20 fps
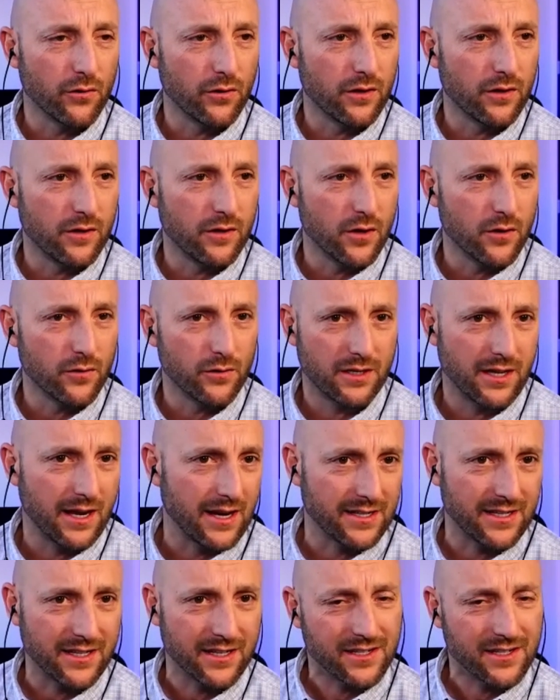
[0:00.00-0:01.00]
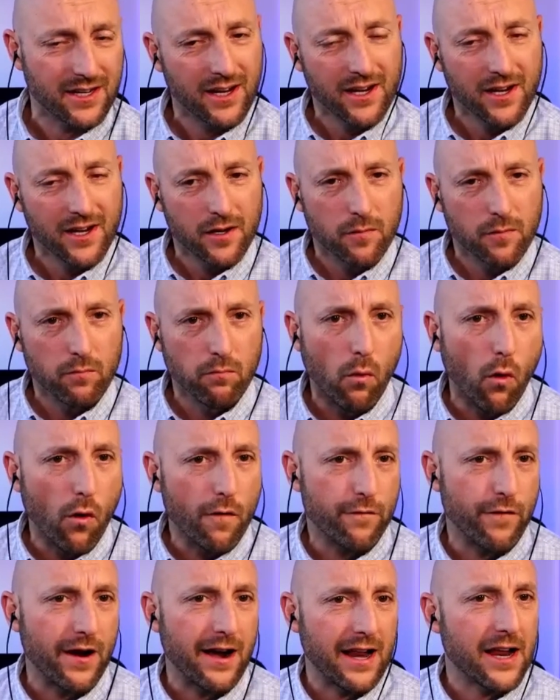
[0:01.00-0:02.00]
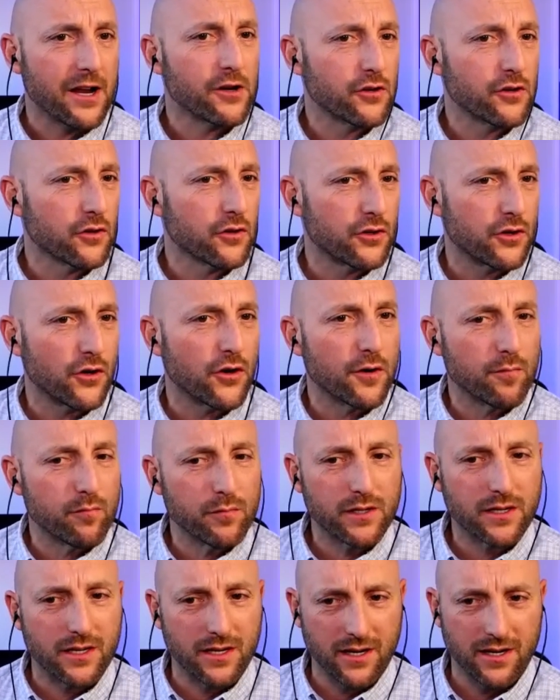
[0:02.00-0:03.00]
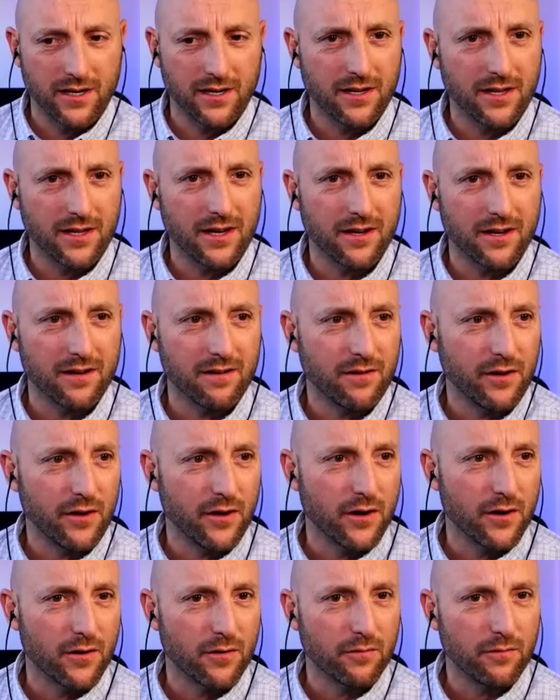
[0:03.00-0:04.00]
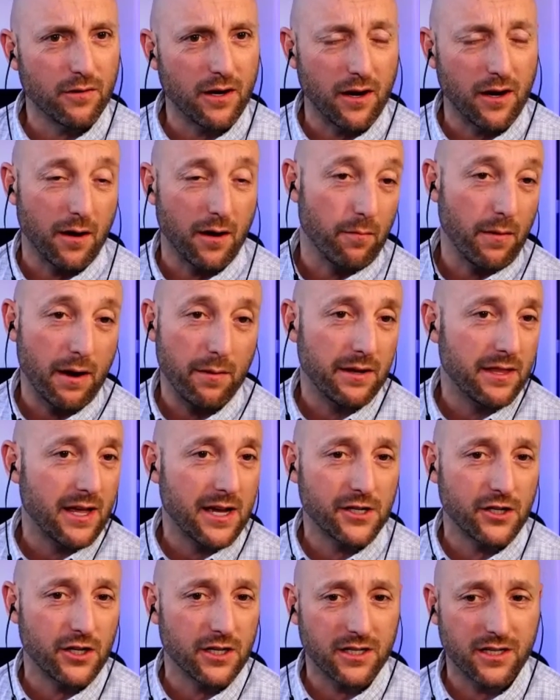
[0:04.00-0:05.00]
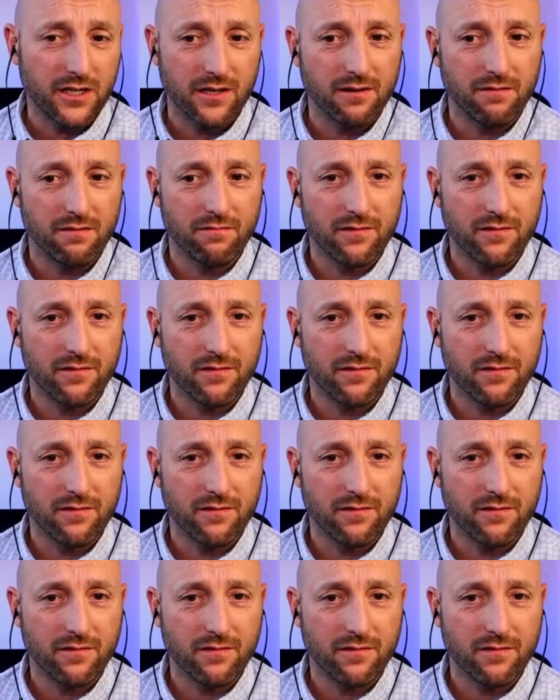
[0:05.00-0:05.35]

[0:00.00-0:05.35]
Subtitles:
those things. It's more financial terms than, and maybe that's just